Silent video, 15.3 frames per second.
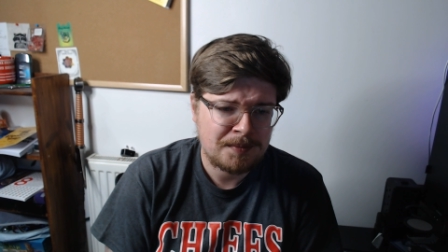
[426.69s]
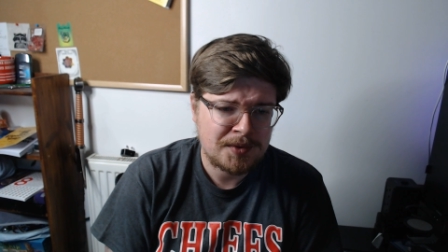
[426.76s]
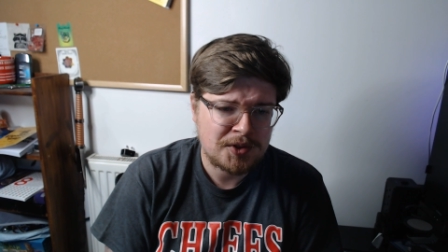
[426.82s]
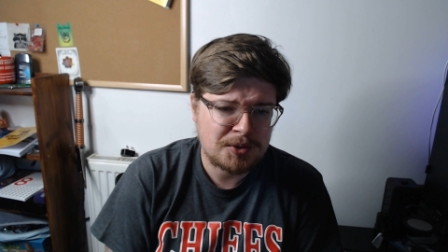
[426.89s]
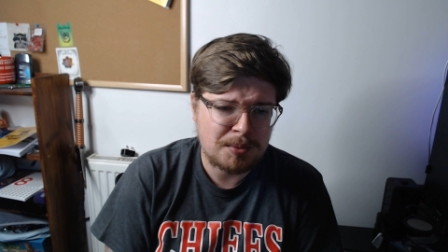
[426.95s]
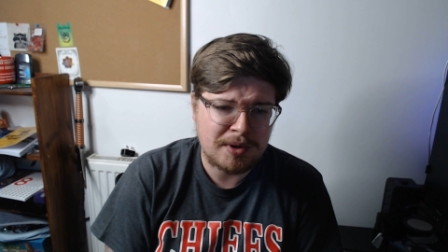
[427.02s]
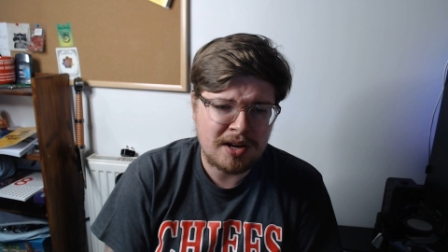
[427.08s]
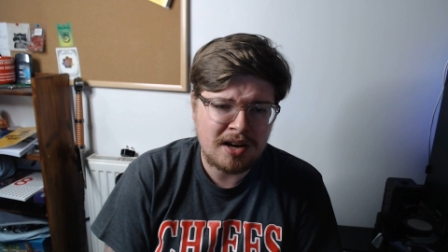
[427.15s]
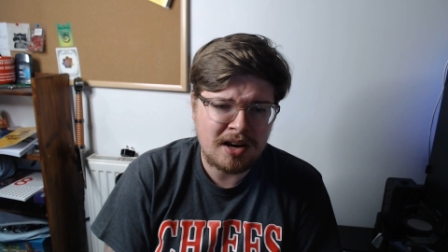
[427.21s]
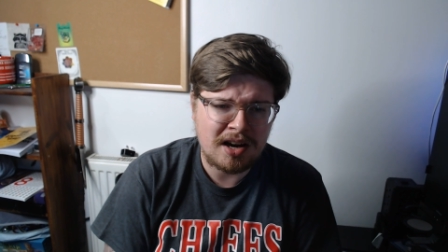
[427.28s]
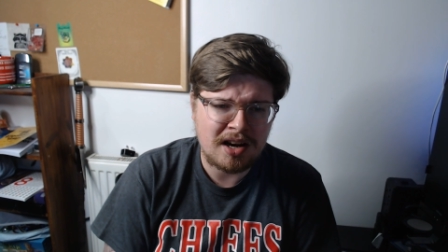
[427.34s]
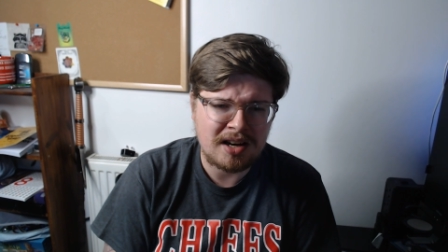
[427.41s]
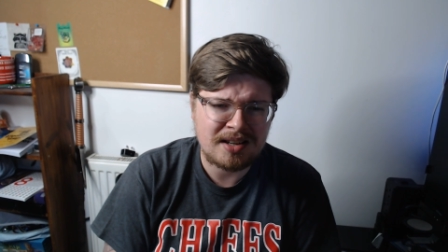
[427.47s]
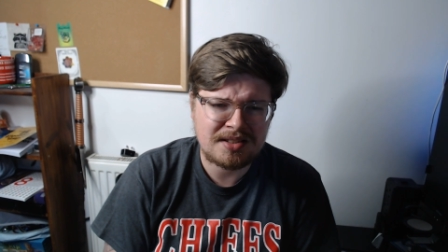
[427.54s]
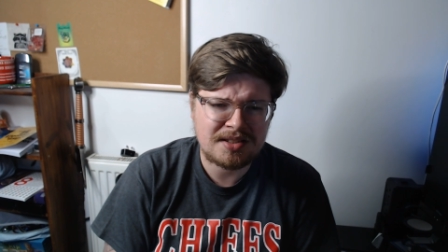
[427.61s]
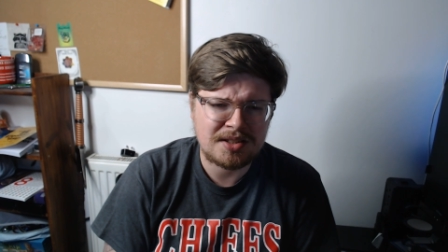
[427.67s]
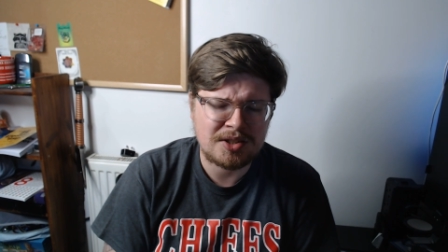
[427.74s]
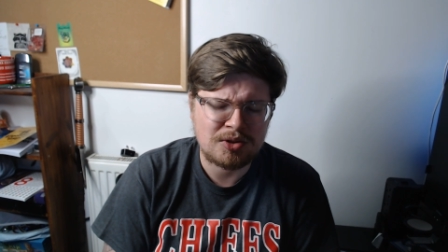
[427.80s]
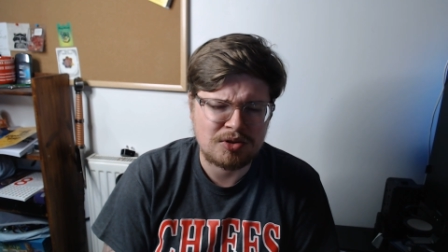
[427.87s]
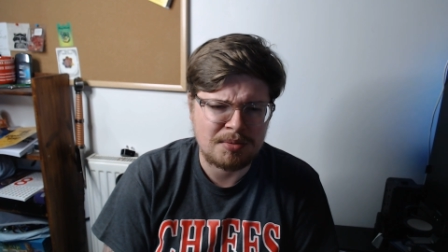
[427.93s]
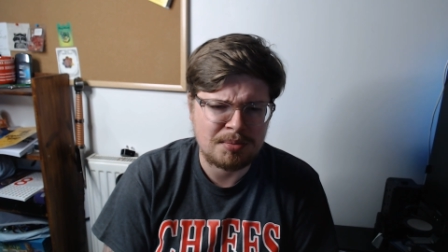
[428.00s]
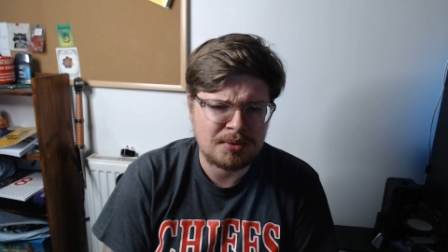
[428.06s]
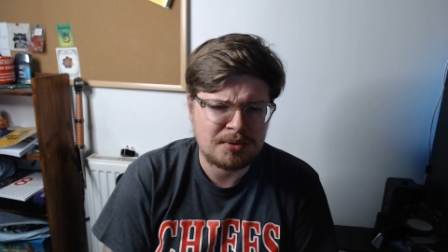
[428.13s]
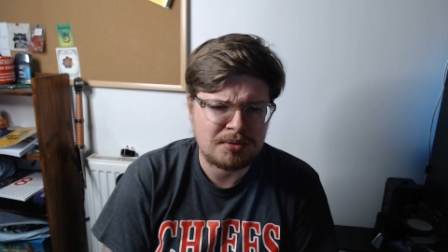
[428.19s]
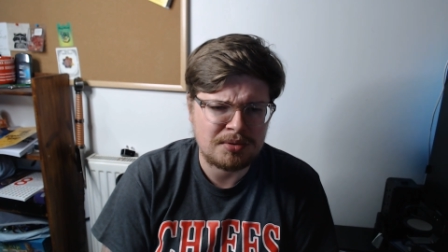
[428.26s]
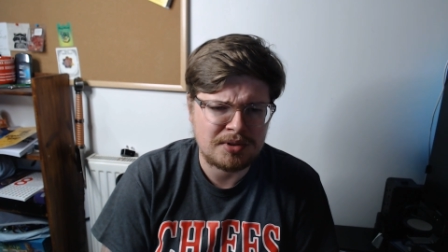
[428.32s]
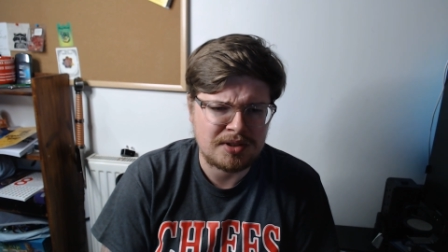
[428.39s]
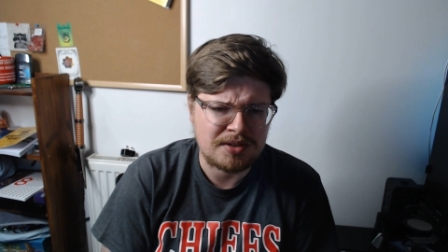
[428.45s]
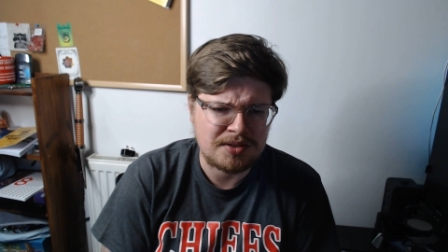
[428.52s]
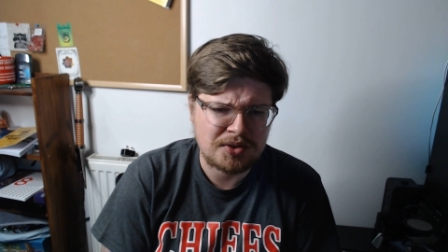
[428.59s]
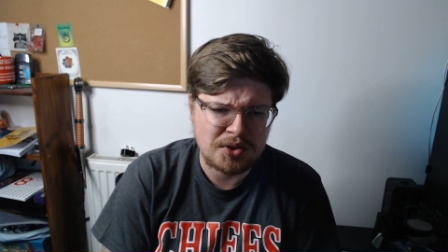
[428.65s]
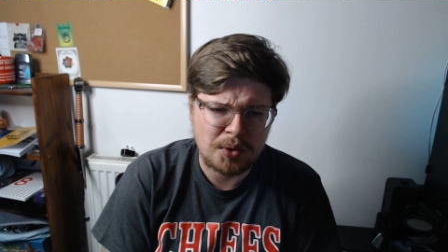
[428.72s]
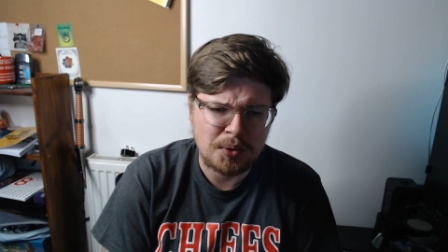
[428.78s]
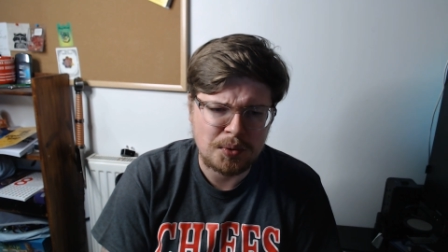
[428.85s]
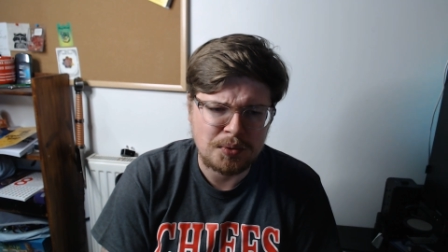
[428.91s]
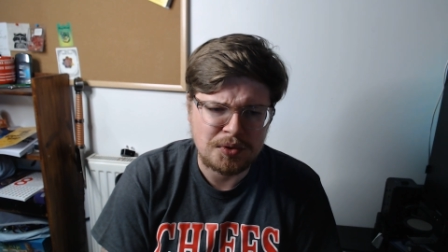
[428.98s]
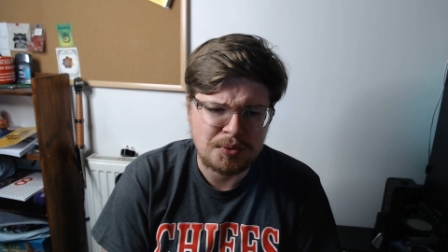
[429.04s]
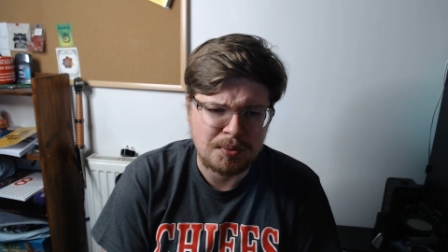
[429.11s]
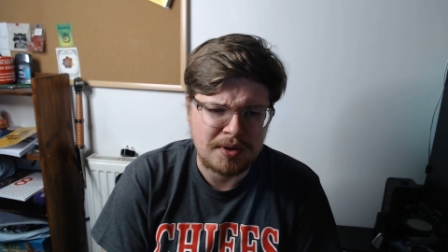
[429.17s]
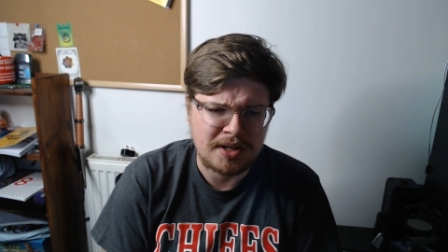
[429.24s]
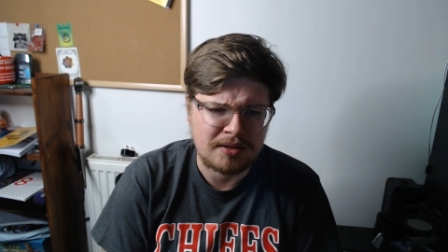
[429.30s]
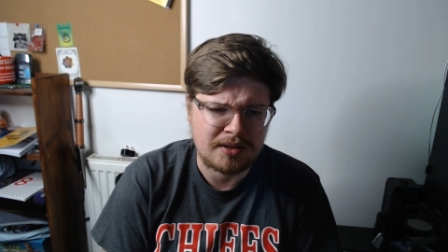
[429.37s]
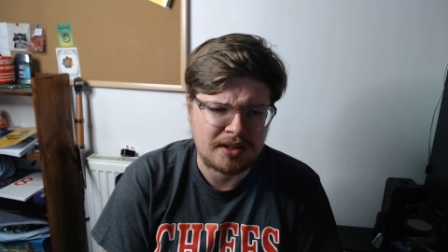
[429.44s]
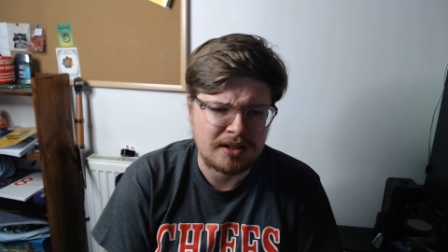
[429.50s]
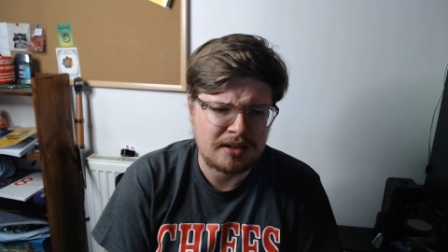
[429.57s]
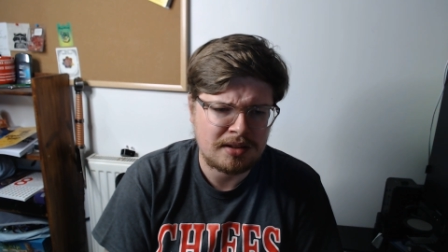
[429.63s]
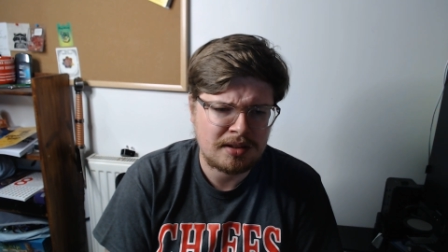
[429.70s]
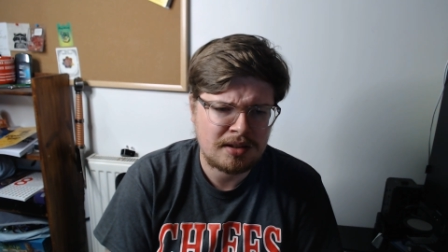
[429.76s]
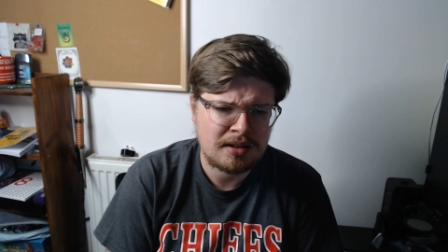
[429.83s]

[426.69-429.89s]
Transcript: So when our hearts are troubled and souls weary,